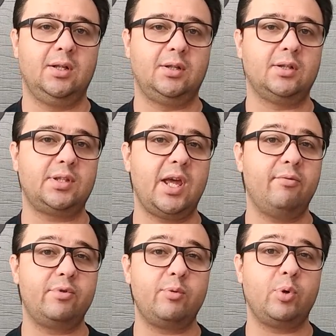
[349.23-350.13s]
Not
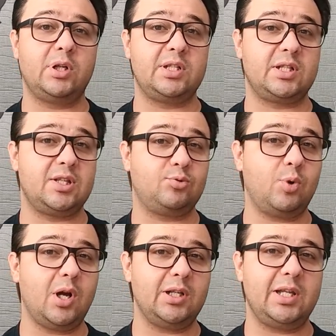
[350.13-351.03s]
everyone is
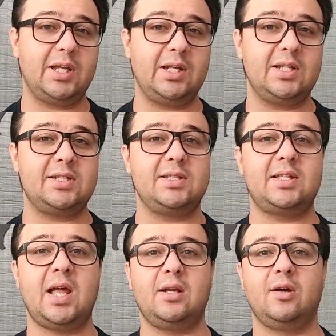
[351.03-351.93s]
struggling in this
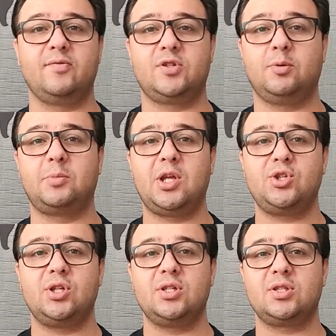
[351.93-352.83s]
standoff. Some
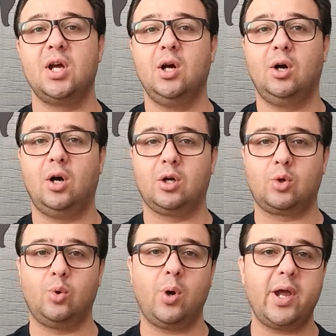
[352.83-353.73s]
nations are
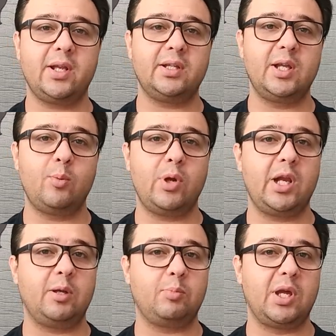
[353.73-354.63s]
quietly
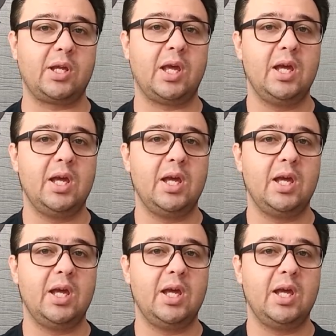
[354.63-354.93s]
winning big,